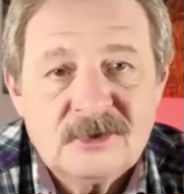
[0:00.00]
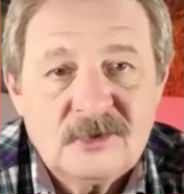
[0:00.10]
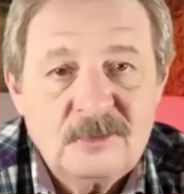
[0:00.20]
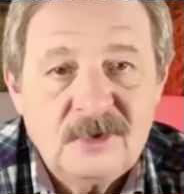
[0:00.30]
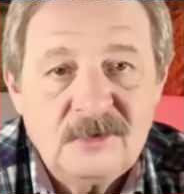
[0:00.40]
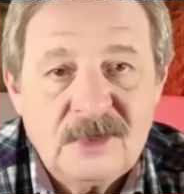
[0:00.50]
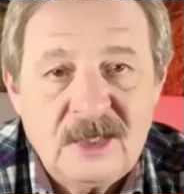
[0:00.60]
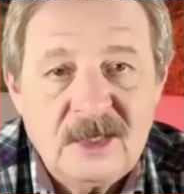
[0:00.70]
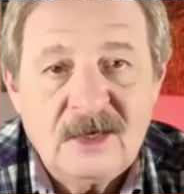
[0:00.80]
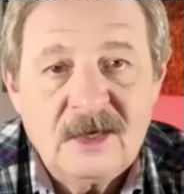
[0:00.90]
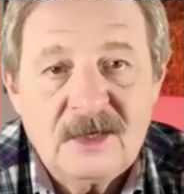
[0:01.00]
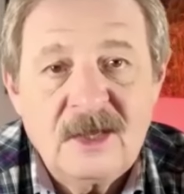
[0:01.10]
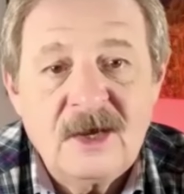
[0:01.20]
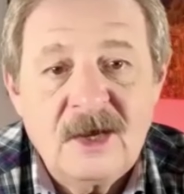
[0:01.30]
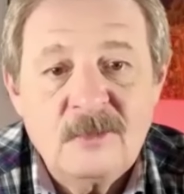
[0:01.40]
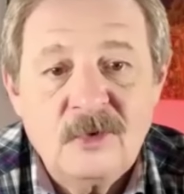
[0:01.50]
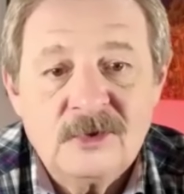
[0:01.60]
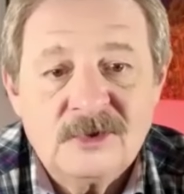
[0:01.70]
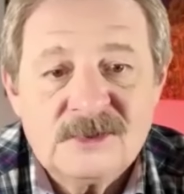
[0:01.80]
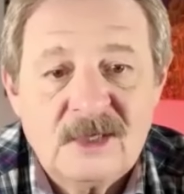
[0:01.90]
to build the uh, AI
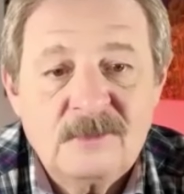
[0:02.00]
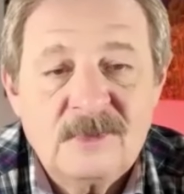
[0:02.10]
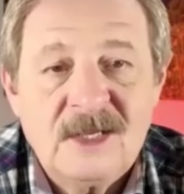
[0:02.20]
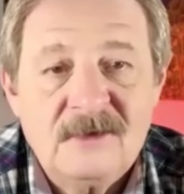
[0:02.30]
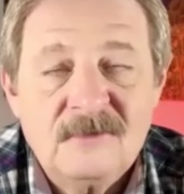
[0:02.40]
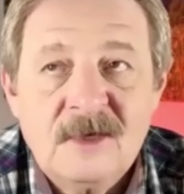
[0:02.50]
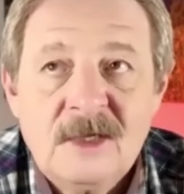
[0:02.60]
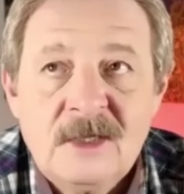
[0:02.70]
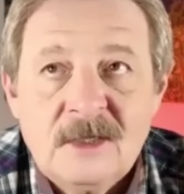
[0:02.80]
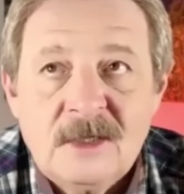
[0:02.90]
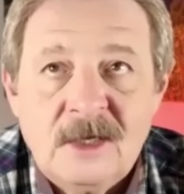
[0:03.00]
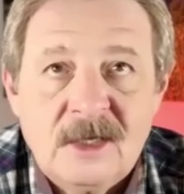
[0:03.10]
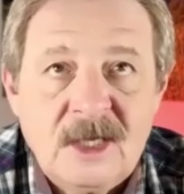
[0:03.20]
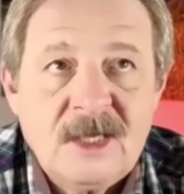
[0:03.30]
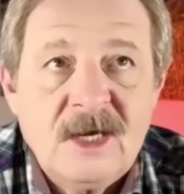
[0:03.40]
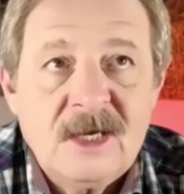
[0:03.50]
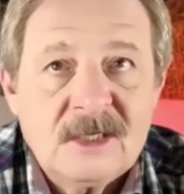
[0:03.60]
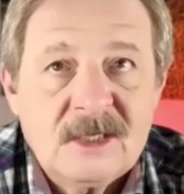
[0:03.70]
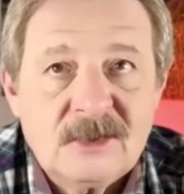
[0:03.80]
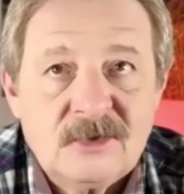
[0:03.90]
models. I believe uh,
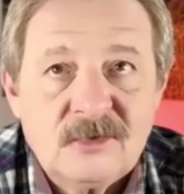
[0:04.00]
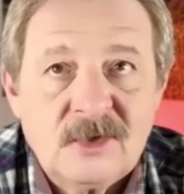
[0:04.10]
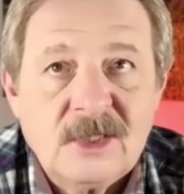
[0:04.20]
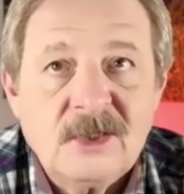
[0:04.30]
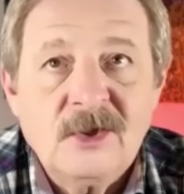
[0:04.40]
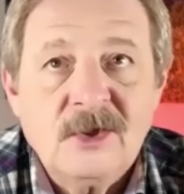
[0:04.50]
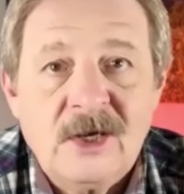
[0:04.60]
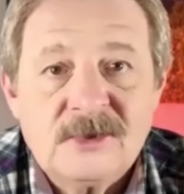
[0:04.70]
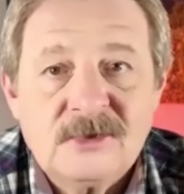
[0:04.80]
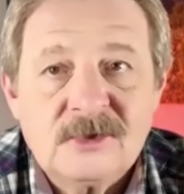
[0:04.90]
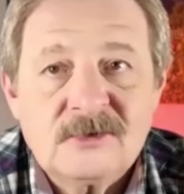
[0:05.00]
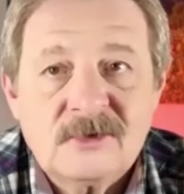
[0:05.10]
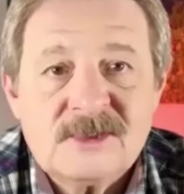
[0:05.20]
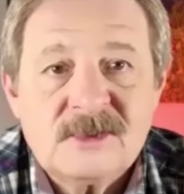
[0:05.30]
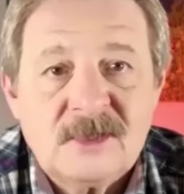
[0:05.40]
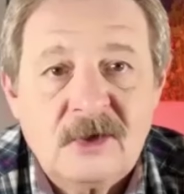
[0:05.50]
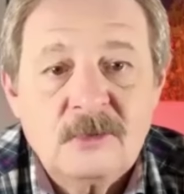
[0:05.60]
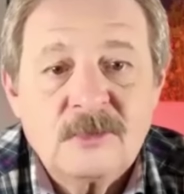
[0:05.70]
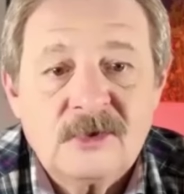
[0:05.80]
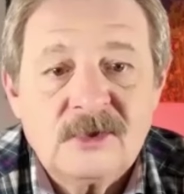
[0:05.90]
AI can do a lot to increase
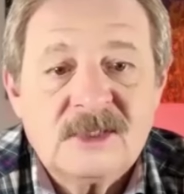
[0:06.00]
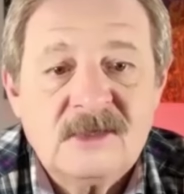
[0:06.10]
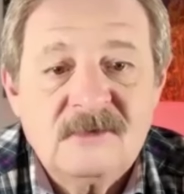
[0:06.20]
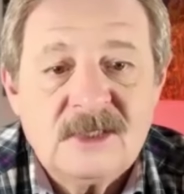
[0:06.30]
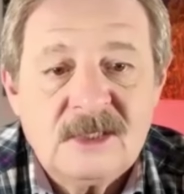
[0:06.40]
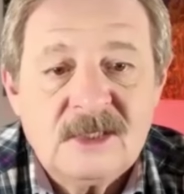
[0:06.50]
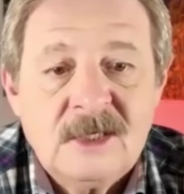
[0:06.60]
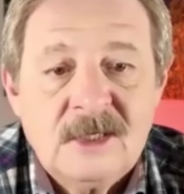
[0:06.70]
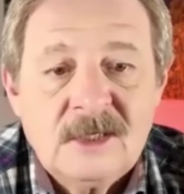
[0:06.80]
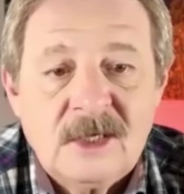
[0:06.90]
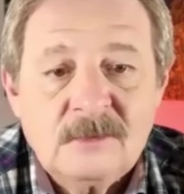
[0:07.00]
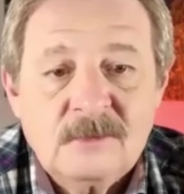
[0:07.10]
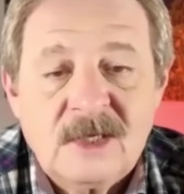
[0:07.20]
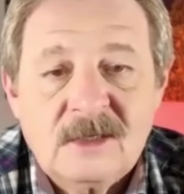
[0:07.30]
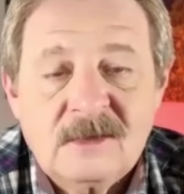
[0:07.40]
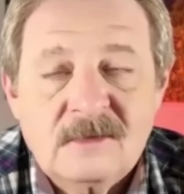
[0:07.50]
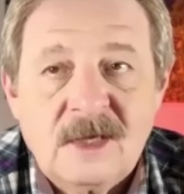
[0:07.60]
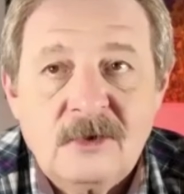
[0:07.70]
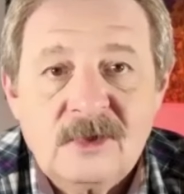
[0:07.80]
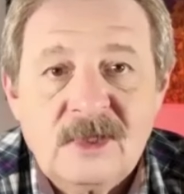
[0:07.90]
our productivity and make
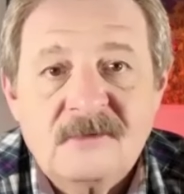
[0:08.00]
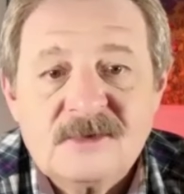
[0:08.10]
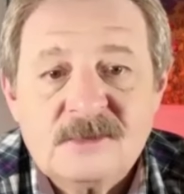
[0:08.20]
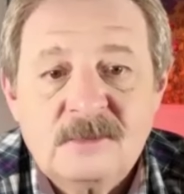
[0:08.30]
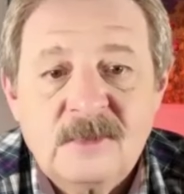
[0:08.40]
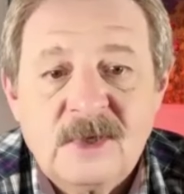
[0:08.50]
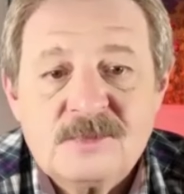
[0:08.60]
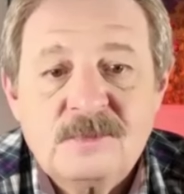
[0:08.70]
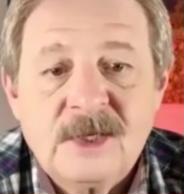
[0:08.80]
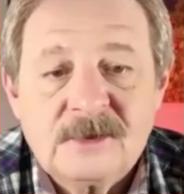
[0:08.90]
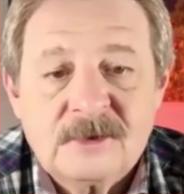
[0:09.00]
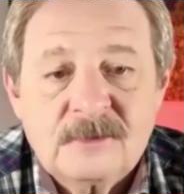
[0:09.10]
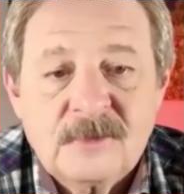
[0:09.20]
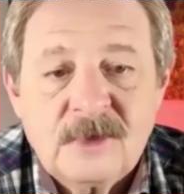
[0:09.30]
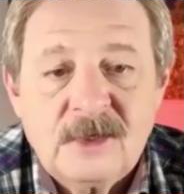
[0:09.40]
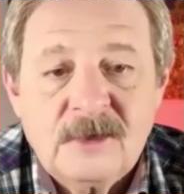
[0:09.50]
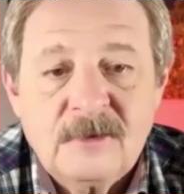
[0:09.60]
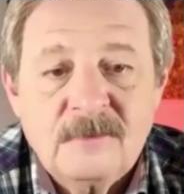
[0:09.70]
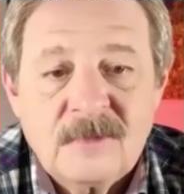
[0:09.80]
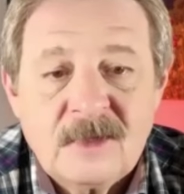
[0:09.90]
our lives much better.
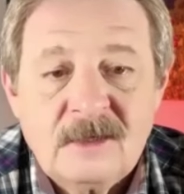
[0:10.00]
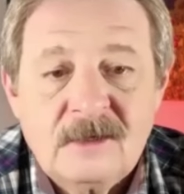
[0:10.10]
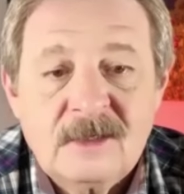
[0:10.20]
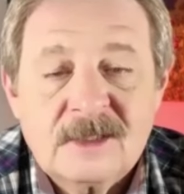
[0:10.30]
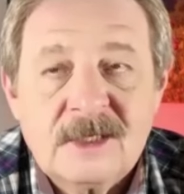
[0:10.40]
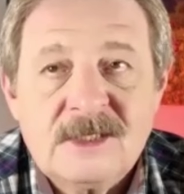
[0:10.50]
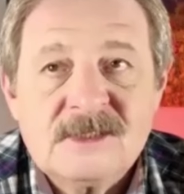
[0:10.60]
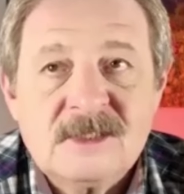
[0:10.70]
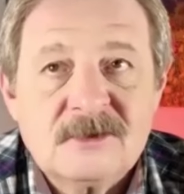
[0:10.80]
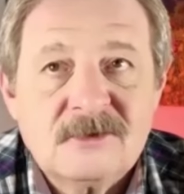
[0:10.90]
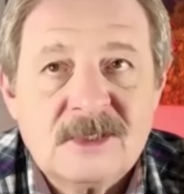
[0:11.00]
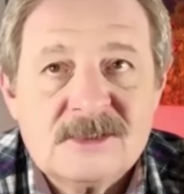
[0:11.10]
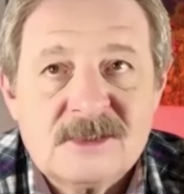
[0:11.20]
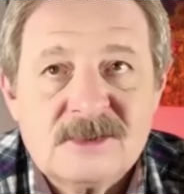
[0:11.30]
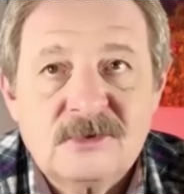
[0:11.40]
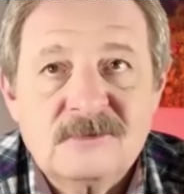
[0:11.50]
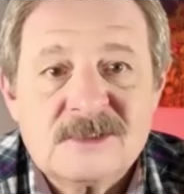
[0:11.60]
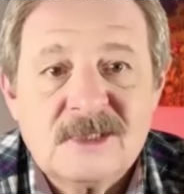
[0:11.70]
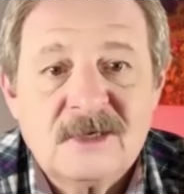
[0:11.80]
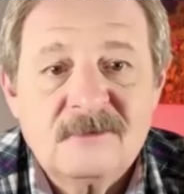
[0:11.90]
Um, uh, at least increase the
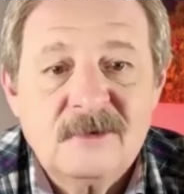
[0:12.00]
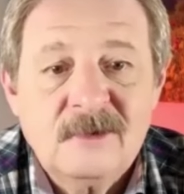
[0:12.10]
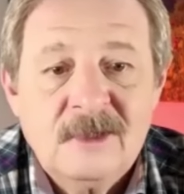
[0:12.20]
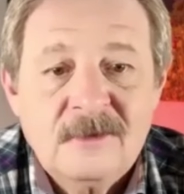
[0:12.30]
service level